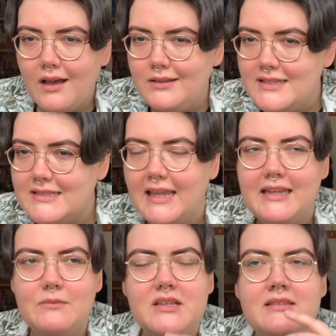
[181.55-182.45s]

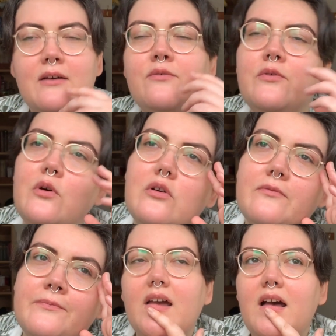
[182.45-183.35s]
underselling myself for
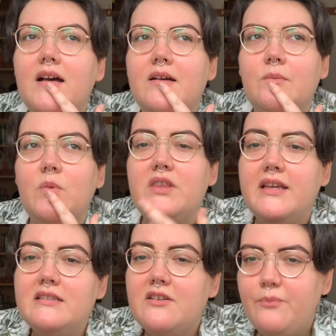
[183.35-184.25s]
were
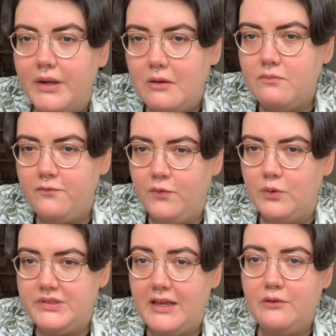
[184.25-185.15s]
things that have been up for
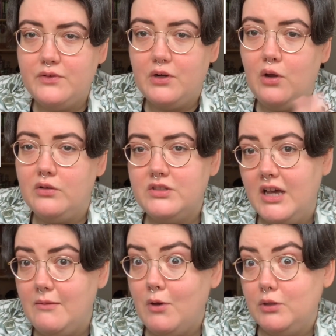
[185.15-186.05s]
sale for a long
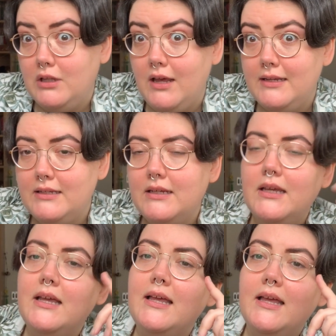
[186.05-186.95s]
time online,
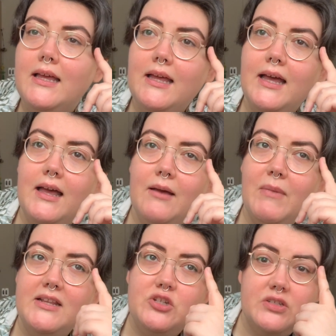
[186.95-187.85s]

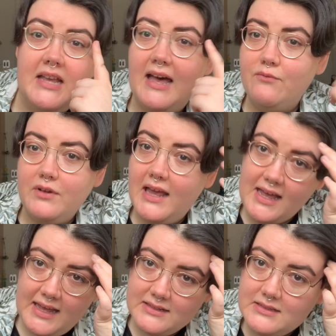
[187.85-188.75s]
and just haven't
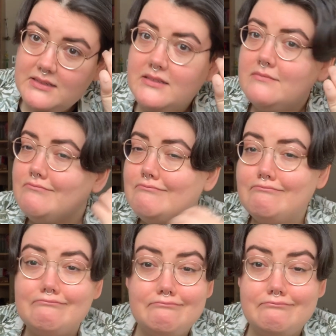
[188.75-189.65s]
had
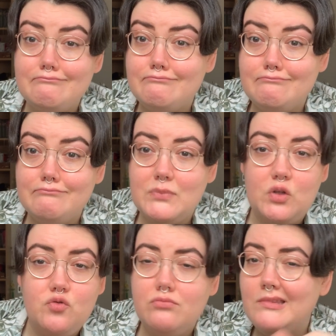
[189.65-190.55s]

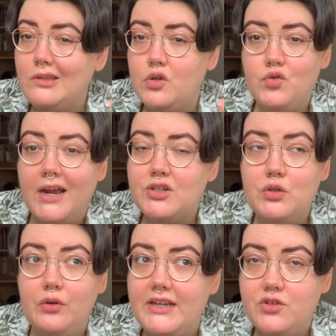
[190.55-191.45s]
the traction
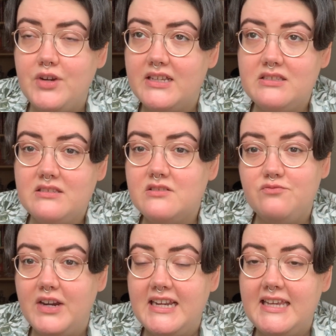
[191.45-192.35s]
or interest
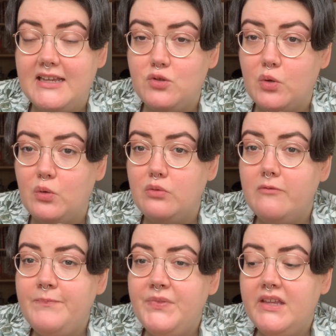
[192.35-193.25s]
really at all.
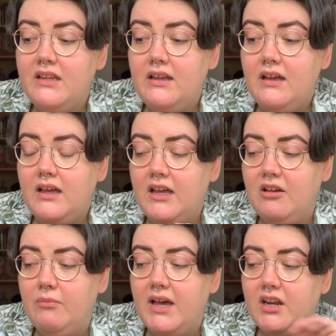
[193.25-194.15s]

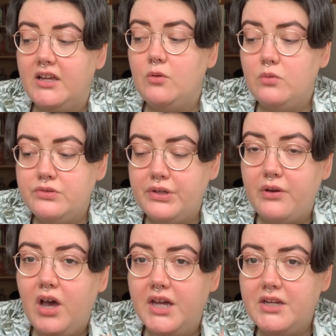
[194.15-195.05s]
And I also
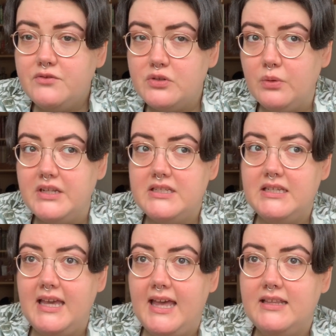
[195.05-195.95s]
kind of just wanted to
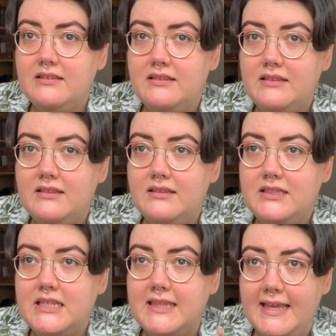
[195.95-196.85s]
get
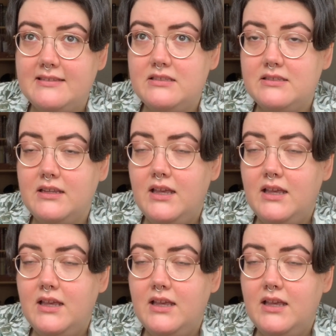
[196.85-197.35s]
to this